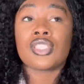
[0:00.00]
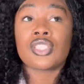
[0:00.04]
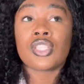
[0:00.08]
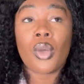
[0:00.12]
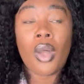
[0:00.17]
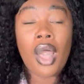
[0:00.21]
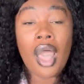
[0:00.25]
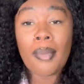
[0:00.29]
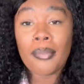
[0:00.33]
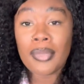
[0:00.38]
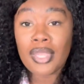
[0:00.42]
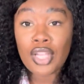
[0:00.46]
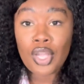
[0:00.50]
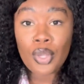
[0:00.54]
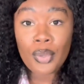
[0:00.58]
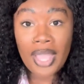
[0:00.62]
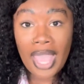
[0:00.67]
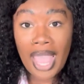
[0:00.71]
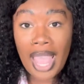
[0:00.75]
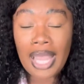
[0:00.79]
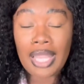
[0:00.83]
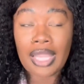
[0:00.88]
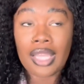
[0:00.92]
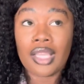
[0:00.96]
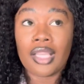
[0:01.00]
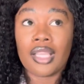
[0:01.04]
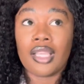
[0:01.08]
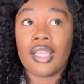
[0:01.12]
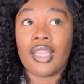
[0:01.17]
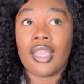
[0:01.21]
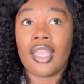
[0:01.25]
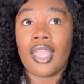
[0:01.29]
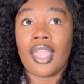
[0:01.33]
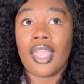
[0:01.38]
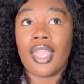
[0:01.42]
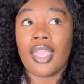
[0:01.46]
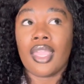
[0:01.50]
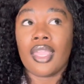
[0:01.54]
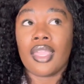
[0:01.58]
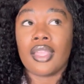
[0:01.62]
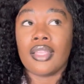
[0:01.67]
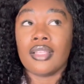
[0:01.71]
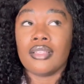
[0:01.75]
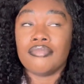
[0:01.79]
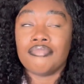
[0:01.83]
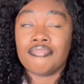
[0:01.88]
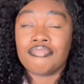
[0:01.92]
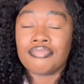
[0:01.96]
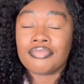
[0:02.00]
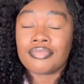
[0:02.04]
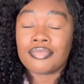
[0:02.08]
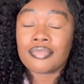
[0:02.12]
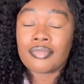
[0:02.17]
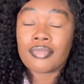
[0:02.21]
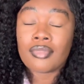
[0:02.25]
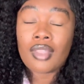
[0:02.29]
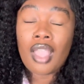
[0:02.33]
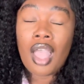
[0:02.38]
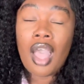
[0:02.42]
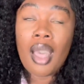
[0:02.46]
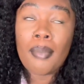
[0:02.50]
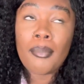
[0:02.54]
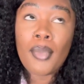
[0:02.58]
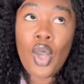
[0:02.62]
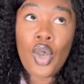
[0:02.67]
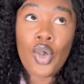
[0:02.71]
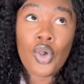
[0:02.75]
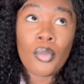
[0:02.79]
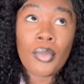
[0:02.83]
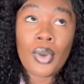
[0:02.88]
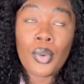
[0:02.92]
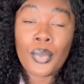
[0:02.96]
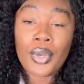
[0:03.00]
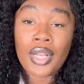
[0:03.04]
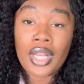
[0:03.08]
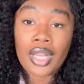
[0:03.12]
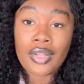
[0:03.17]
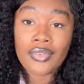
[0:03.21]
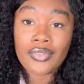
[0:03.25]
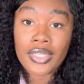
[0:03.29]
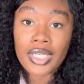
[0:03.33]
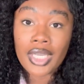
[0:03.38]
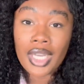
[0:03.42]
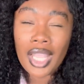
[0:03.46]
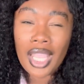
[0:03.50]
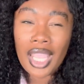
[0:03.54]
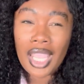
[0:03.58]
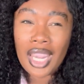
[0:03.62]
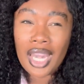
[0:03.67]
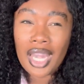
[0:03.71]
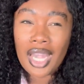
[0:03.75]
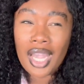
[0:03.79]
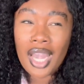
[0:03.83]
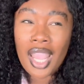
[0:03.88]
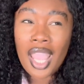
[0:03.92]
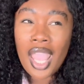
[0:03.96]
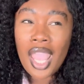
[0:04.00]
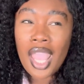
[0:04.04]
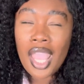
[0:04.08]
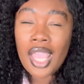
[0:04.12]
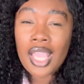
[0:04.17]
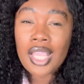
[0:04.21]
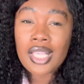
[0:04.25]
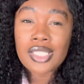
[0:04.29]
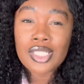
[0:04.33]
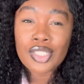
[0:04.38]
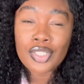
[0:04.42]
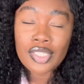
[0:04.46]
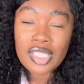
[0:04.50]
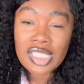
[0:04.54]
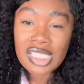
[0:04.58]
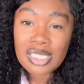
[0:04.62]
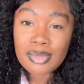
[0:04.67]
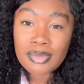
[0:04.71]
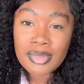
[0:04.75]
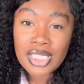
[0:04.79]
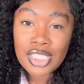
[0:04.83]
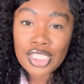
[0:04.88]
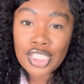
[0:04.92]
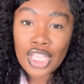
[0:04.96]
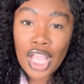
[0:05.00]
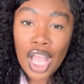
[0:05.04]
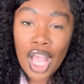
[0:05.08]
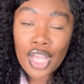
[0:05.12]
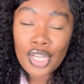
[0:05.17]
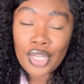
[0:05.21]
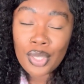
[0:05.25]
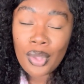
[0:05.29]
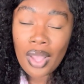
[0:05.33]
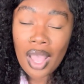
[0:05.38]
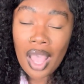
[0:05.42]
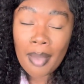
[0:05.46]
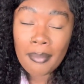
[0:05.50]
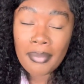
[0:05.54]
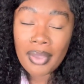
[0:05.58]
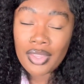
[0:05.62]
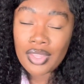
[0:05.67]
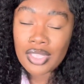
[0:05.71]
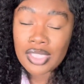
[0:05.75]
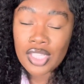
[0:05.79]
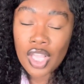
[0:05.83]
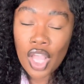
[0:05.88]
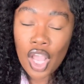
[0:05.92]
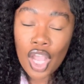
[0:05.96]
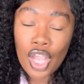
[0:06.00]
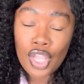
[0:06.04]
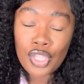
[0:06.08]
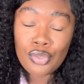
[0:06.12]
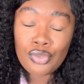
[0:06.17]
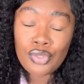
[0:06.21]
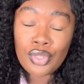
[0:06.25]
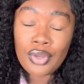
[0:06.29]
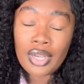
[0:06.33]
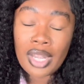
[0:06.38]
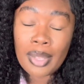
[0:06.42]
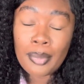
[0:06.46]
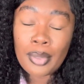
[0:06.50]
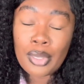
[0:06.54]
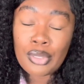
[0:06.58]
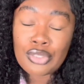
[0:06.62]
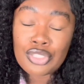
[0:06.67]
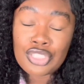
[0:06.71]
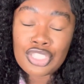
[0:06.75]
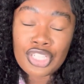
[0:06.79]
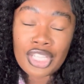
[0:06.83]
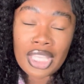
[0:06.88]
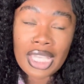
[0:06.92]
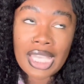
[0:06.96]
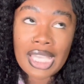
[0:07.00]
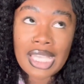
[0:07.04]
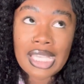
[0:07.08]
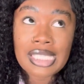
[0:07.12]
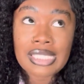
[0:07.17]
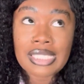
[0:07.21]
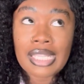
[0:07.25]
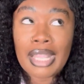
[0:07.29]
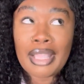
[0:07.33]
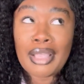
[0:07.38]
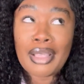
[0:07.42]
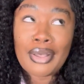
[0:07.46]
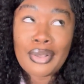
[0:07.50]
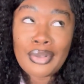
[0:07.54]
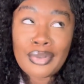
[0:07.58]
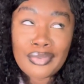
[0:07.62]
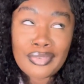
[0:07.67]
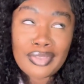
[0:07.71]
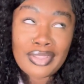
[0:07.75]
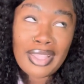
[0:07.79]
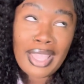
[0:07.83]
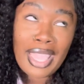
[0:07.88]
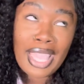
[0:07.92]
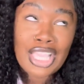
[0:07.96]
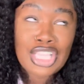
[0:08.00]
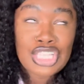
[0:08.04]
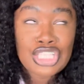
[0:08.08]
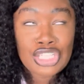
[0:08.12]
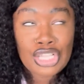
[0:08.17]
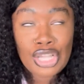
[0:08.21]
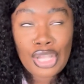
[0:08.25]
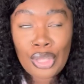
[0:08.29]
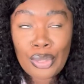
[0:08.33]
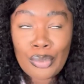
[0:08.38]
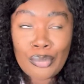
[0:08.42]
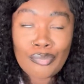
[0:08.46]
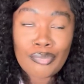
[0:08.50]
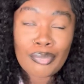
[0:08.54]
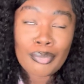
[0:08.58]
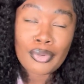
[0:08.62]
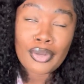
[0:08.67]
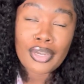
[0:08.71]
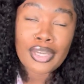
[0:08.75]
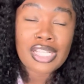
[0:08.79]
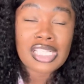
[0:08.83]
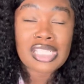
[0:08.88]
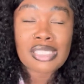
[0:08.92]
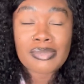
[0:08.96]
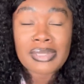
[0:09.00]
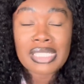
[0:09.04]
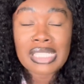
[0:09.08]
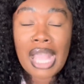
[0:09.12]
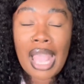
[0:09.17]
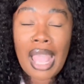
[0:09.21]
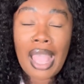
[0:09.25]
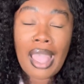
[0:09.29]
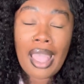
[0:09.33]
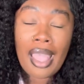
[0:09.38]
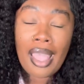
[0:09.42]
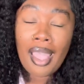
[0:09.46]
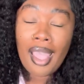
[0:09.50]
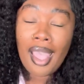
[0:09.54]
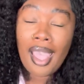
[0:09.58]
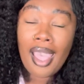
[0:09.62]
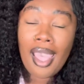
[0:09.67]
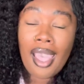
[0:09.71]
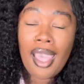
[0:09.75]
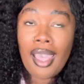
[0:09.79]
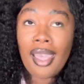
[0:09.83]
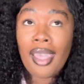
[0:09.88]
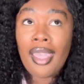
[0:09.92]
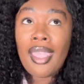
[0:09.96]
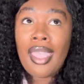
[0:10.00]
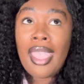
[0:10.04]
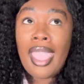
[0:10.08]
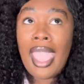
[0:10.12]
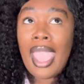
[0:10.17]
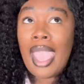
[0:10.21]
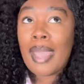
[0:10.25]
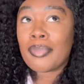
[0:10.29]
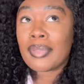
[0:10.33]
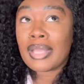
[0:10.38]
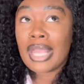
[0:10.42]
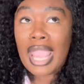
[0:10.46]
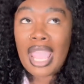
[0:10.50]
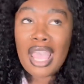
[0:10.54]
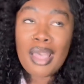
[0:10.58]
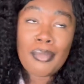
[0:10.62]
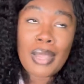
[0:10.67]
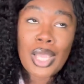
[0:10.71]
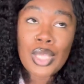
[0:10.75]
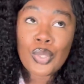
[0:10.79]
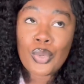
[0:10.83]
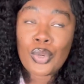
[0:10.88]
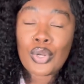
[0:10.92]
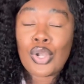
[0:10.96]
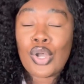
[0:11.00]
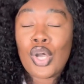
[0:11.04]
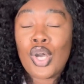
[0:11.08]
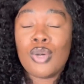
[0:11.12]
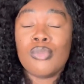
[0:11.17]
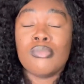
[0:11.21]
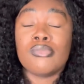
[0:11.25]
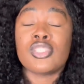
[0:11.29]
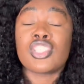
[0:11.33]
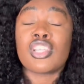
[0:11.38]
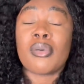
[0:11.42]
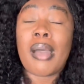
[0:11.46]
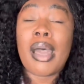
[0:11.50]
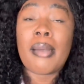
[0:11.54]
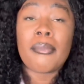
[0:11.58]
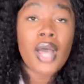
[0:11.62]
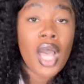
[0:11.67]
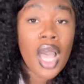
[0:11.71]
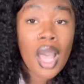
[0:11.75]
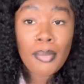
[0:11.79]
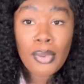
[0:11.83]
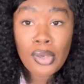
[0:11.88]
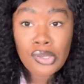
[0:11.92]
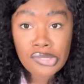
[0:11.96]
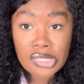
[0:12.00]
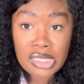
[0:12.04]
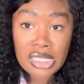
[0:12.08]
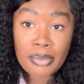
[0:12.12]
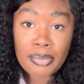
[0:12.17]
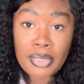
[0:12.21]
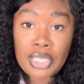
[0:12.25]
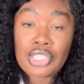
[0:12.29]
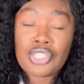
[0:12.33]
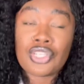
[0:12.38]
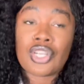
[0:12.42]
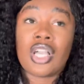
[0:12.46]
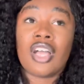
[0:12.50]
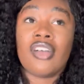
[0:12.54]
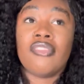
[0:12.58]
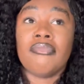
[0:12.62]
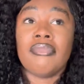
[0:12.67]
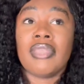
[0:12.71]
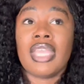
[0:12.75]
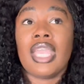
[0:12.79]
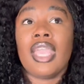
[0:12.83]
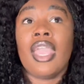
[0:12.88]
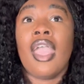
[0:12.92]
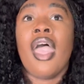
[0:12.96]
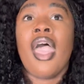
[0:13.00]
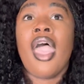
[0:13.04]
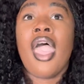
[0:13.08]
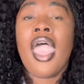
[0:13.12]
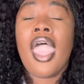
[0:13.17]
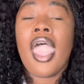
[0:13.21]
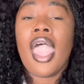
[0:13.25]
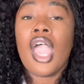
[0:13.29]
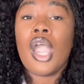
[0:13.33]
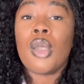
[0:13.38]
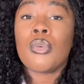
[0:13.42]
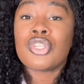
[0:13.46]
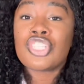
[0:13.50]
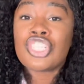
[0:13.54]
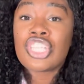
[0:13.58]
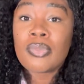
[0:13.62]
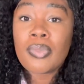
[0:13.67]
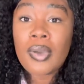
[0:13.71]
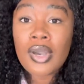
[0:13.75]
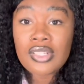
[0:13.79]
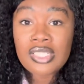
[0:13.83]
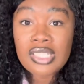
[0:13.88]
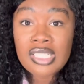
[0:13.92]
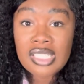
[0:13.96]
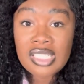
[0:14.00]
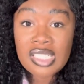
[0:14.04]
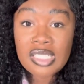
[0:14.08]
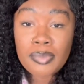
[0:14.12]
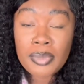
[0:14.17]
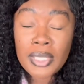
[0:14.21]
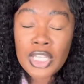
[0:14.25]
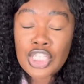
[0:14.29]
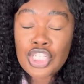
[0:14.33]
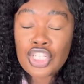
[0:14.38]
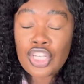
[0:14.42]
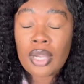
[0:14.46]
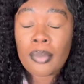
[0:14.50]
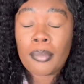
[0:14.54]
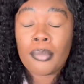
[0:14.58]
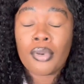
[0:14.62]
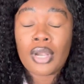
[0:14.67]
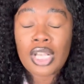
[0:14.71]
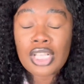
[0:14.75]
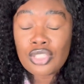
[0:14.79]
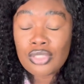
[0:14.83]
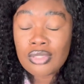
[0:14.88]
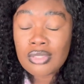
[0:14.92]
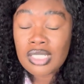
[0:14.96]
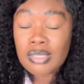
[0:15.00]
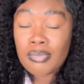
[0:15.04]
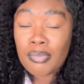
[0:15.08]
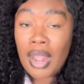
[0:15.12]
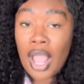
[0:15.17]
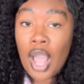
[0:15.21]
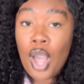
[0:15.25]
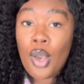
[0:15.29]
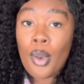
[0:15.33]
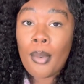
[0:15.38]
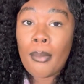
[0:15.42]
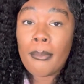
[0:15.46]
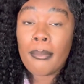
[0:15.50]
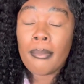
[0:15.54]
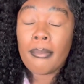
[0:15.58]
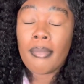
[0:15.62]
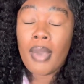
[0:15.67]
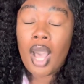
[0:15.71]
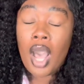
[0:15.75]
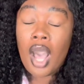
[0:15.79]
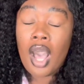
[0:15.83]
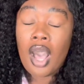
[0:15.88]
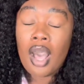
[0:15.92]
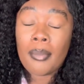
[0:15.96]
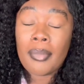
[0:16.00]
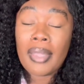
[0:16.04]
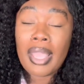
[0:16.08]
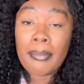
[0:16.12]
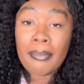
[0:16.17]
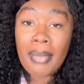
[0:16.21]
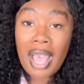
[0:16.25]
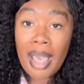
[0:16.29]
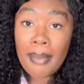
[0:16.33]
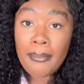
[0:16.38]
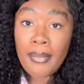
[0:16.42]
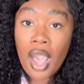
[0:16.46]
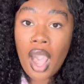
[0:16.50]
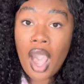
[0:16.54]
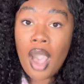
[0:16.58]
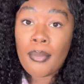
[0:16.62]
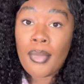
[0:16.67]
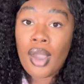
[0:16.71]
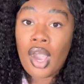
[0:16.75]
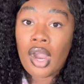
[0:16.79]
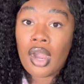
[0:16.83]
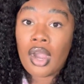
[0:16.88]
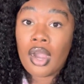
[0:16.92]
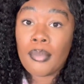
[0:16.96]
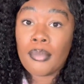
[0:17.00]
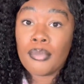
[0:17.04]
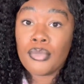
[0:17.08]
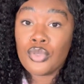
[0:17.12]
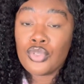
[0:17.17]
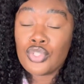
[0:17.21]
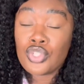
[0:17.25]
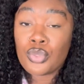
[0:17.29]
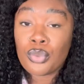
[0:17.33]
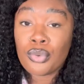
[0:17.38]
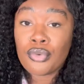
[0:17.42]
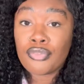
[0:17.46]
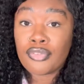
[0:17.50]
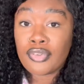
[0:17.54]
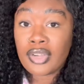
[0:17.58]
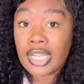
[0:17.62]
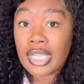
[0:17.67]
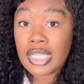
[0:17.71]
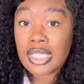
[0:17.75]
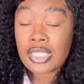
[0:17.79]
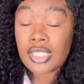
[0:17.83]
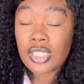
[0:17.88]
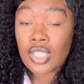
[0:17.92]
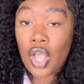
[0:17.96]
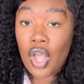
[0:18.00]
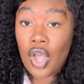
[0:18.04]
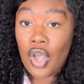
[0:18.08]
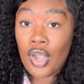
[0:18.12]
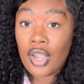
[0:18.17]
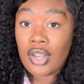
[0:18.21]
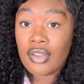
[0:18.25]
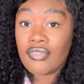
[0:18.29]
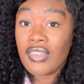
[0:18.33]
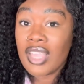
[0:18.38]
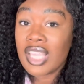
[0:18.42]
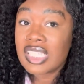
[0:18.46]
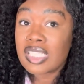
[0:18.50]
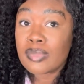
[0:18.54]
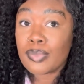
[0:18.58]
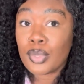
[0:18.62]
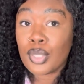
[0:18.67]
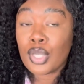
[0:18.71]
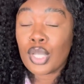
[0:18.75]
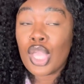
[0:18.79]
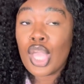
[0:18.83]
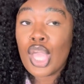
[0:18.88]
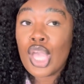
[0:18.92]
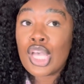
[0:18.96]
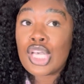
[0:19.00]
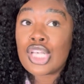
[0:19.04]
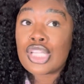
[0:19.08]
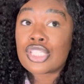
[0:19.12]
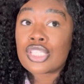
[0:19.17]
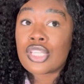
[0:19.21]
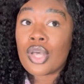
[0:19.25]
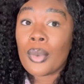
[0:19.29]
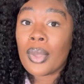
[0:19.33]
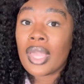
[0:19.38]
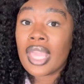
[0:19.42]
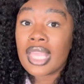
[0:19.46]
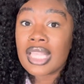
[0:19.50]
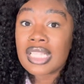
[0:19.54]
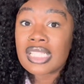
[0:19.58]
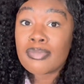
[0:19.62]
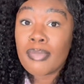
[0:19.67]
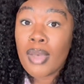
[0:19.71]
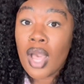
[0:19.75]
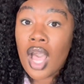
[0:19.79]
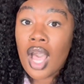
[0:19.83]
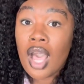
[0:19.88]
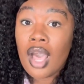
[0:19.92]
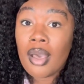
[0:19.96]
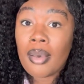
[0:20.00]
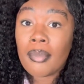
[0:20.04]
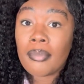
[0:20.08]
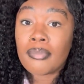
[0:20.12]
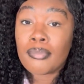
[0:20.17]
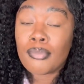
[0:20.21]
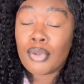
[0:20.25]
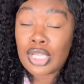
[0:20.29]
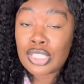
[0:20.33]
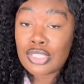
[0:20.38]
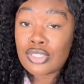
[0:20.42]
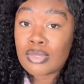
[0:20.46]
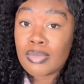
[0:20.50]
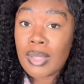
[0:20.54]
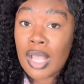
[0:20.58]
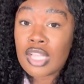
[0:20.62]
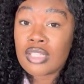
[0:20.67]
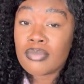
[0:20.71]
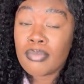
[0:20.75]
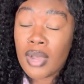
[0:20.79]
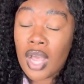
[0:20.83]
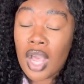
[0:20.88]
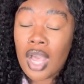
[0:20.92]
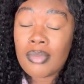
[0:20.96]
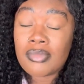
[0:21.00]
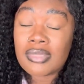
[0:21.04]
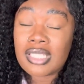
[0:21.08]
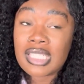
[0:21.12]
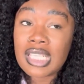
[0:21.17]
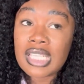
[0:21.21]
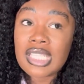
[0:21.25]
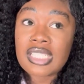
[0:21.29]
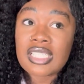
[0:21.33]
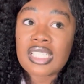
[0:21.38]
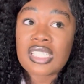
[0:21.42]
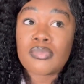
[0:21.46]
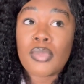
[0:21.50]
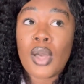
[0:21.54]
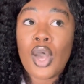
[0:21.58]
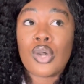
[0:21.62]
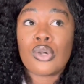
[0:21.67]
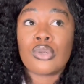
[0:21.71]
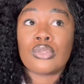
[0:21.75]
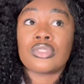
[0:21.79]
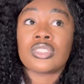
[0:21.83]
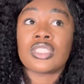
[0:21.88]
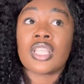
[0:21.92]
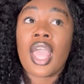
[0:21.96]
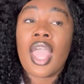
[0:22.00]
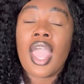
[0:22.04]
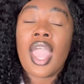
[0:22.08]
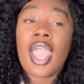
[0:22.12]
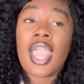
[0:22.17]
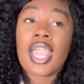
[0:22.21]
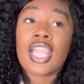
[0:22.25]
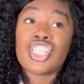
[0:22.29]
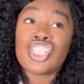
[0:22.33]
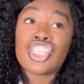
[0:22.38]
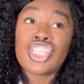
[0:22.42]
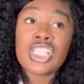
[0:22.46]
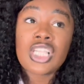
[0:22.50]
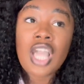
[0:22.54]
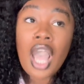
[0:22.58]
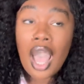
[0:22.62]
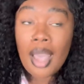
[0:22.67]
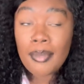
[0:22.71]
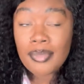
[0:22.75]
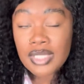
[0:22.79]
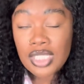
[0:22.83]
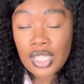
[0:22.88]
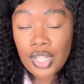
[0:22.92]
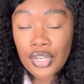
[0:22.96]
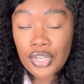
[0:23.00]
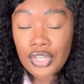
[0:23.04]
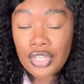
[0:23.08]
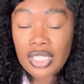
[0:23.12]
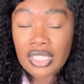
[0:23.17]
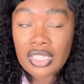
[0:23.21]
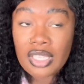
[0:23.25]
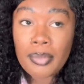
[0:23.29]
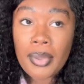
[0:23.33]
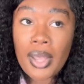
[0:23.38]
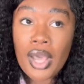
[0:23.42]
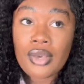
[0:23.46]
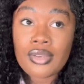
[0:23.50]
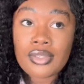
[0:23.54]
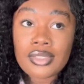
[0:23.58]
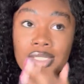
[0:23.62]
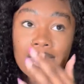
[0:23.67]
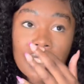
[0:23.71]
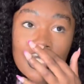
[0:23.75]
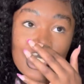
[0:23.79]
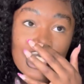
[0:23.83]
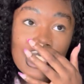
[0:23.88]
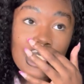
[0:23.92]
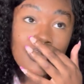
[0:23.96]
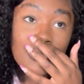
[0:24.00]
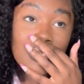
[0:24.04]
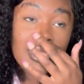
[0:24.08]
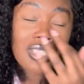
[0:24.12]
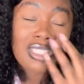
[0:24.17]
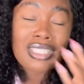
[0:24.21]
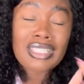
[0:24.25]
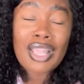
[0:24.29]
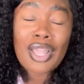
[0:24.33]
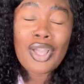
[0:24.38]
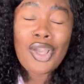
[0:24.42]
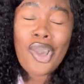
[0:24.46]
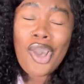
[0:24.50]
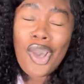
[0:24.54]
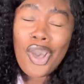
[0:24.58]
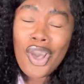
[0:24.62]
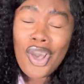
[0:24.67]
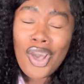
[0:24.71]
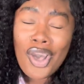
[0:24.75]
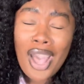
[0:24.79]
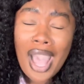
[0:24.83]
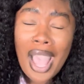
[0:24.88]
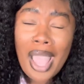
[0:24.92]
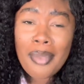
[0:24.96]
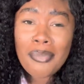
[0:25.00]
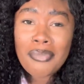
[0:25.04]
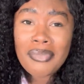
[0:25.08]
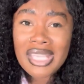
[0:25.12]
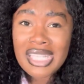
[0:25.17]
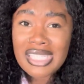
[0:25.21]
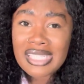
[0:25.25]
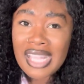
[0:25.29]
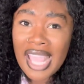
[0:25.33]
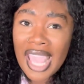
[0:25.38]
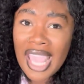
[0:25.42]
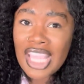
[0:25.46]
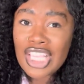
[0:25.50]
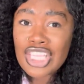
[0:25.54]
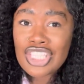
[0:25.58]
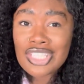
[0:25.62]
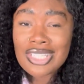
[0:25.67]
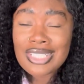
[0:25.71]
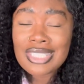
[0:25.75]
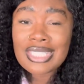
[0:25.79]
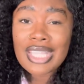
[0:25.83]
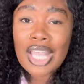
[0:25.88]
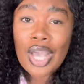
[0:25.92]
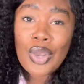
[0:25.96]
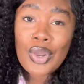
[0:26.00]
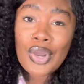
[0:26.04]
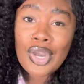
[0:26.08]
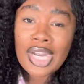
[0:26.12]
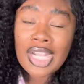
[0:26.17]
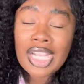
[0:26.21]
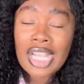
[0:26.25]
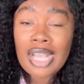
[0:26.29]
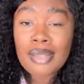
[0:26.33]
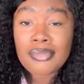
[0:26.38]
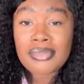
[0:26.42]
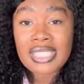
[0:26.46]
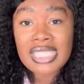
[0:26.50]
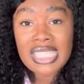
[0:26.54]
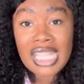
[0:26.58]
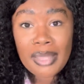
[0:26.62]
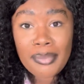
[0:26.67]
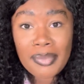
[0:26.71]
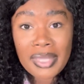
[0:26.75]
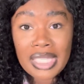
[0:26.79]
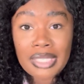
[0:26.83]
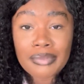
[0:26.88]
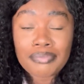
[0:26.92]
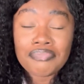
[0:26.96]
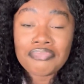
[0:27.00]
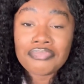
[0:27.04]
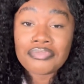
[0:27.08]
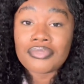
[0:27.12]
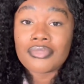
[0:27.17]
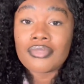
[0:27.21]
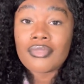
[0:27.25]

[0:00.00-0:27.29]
So I'm in Ocala and I'm home or whatever, and it's Christmas, and y'all know how mothers are. You know, they post your kids like, oh, little Asia home from Christmas. I happy to have my daughter home. So my mom posted a picture of me, and when she posted this picture, Brussels Sprout mom and my mom are mutual friends on Facebook. So his mom, Brussels Sprout's mom, sees this post and she comments underneath the post, and she was just like, oh, I miss Asia. Tell her to come see me.